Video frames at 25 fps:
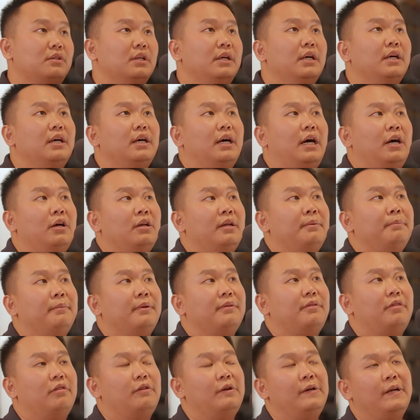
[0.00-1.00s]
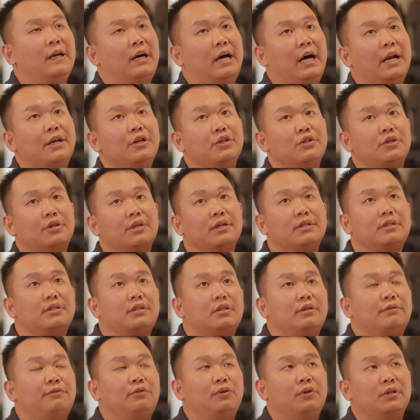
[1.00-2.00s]
the
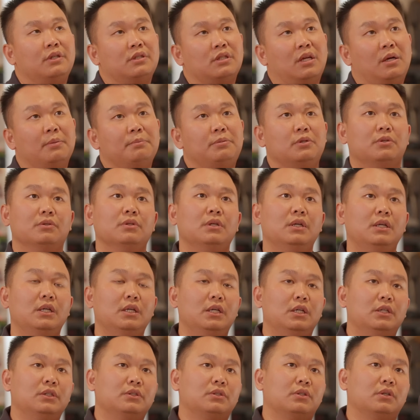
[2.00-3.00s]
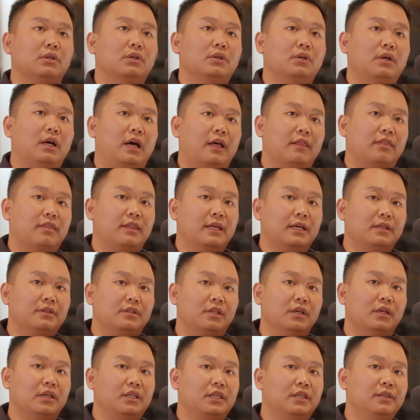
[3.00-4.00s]
LM300 for example. So I think
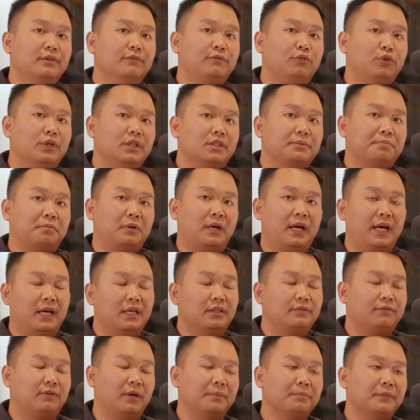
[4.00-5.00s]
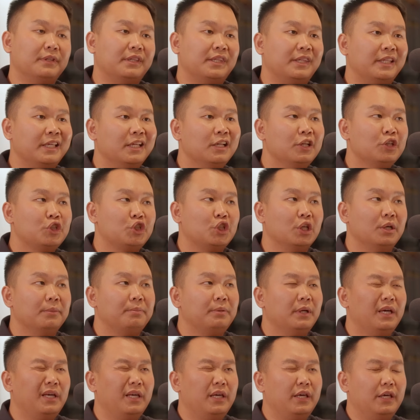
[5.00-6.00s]
the invoice price from the dealership
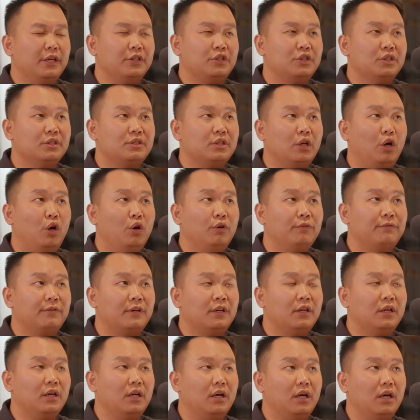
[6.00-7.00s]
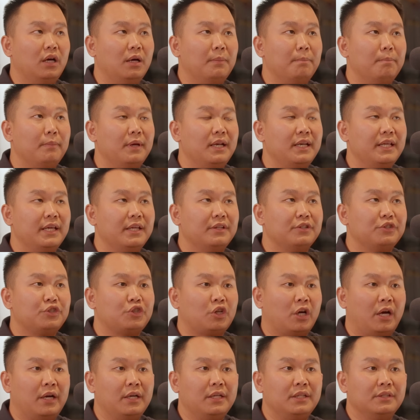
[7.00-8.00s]
is just over 1 million
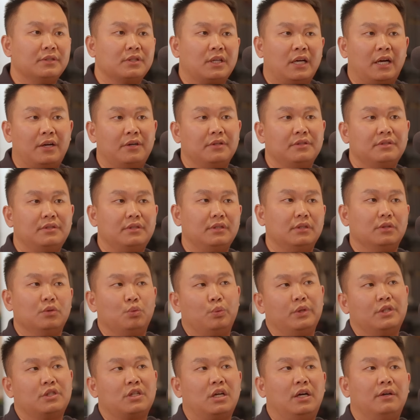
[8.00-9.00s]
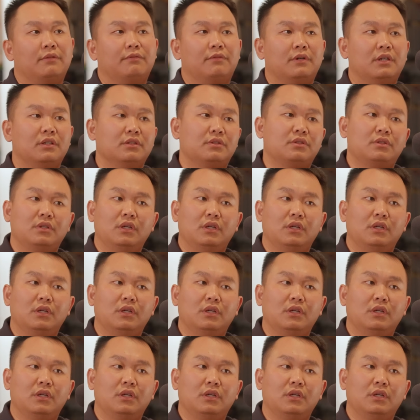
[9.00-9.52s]
Chinese currency, which converts